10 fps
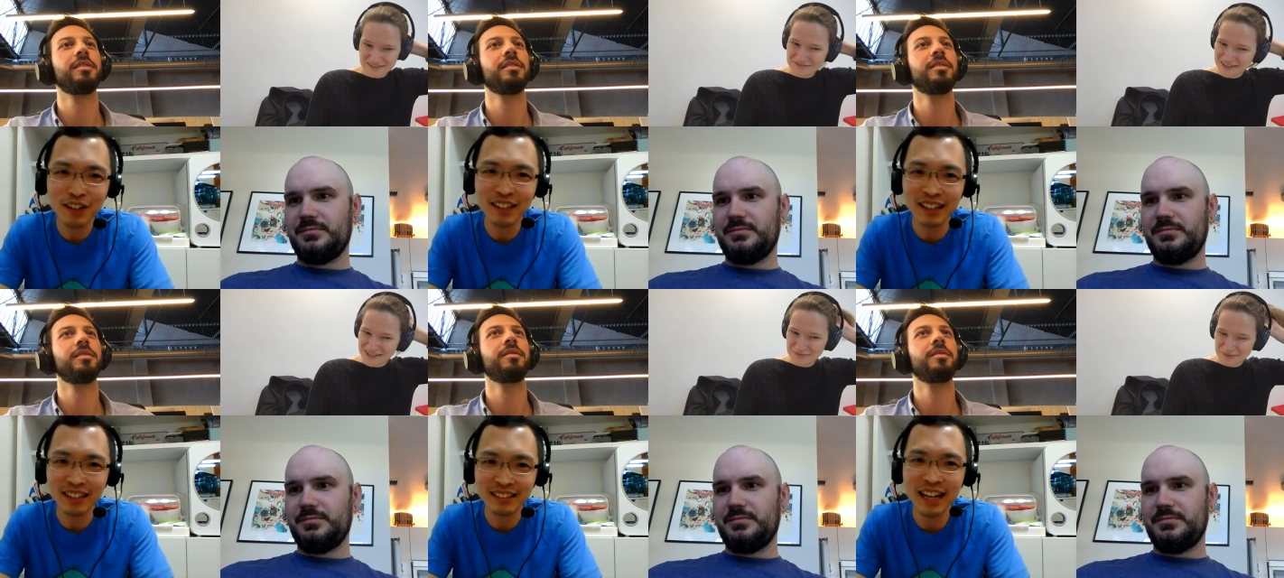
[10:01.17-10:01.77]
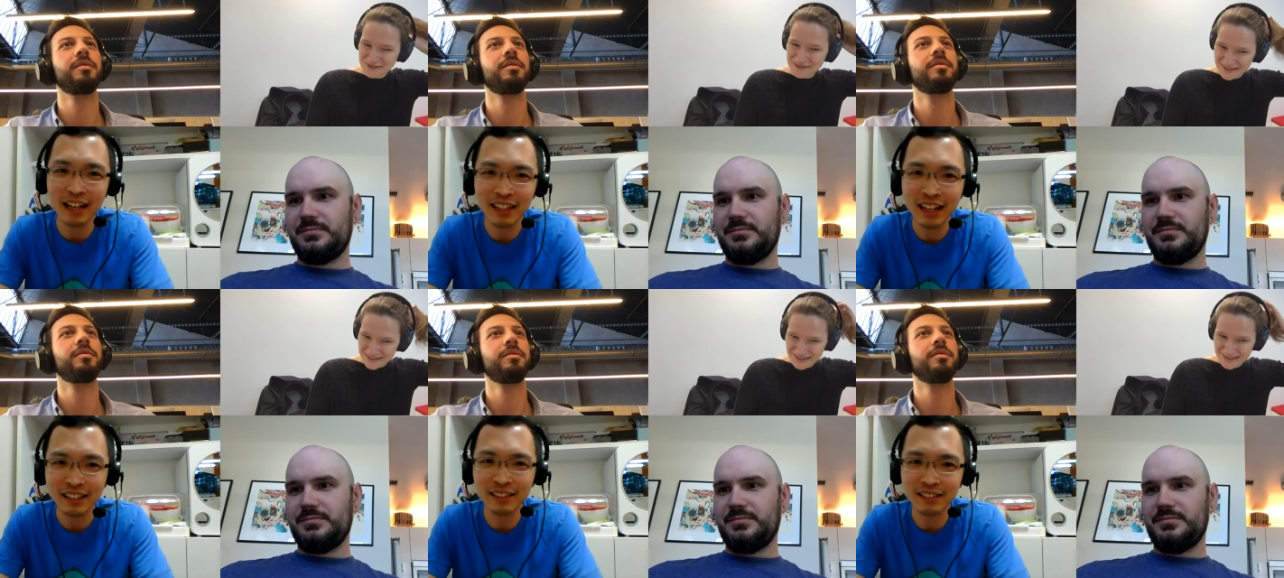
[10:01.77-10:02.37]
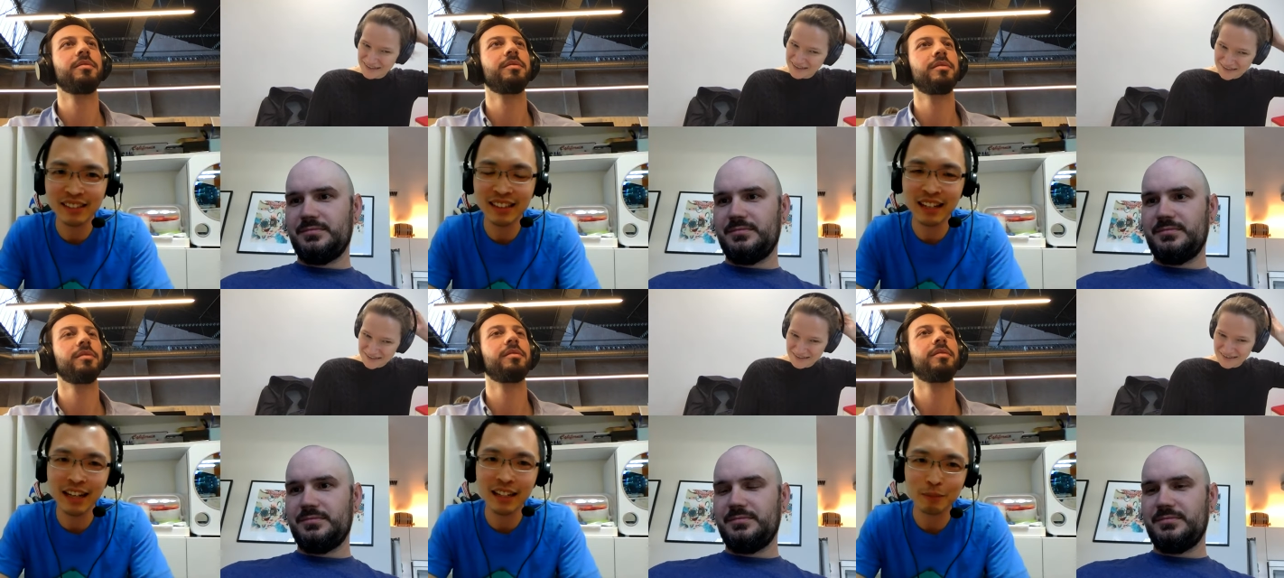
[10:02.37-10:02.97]
Speaker 1: applied for camp. Yeah,
Speaker 2: like yeah,
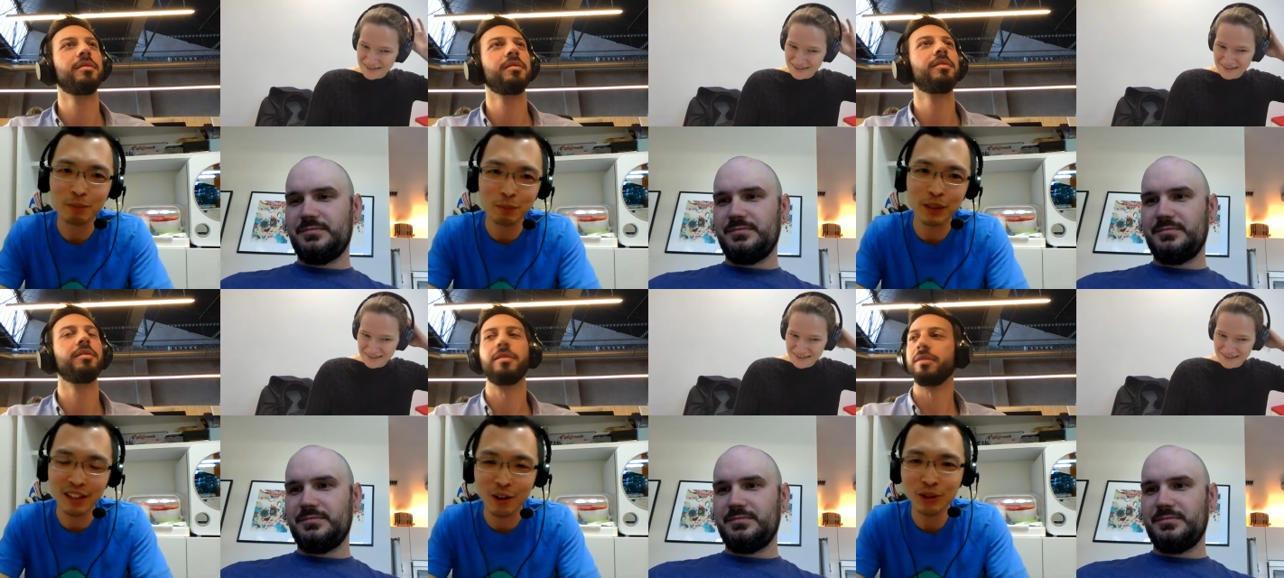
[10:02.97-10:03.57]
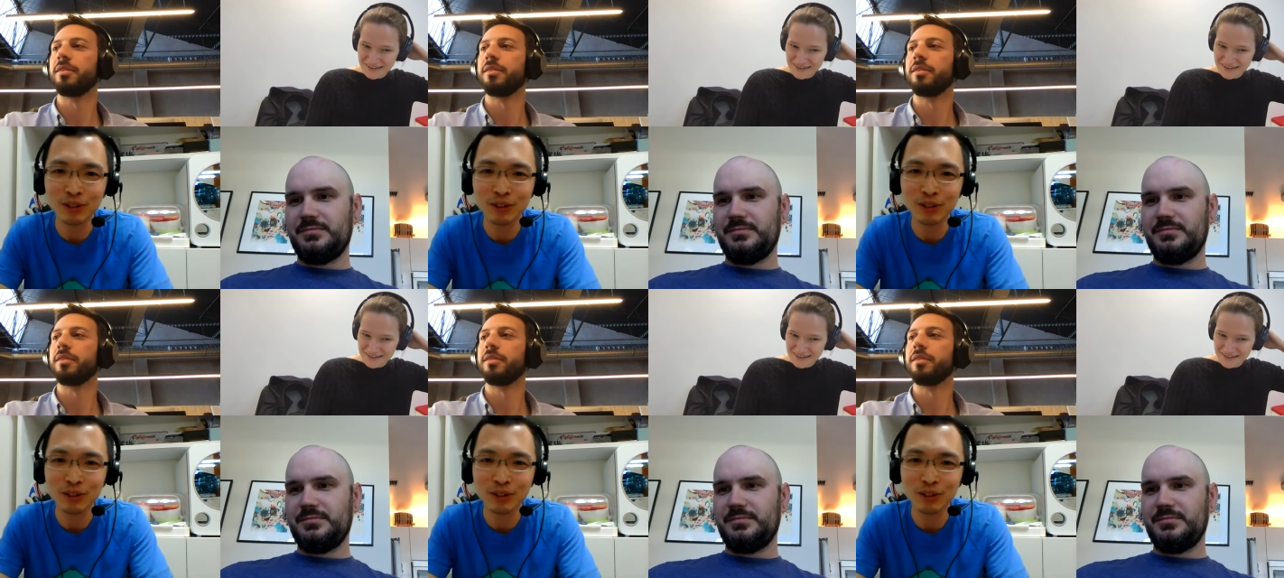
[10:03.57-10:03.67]
like but also